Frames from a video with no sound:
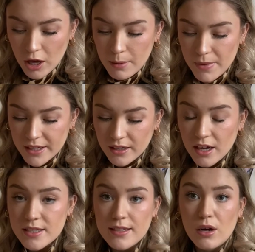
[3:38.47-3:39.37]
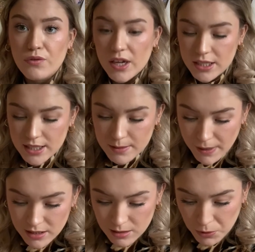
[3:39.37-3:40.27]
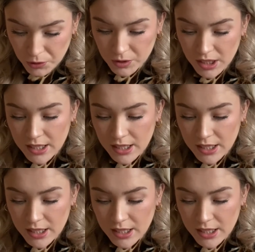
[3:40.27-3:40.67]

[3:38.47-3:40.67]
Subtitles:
making herself indispensable.